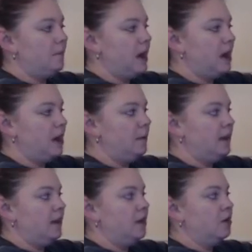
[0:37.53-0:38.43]

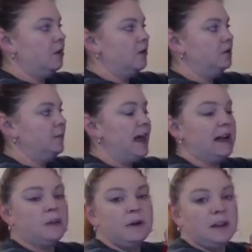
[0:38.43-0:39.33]
bottom, and then it curls
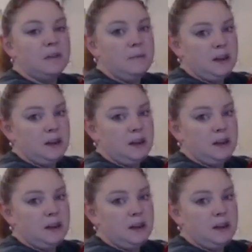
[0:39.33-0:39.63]
back around the